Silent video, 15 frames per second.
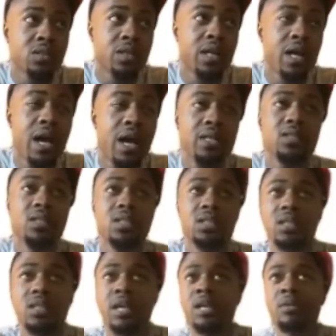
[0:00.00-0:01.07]
and I had
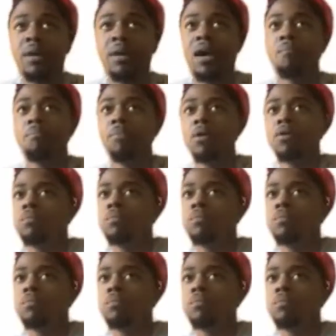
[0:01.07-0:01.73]
just came back. I broke my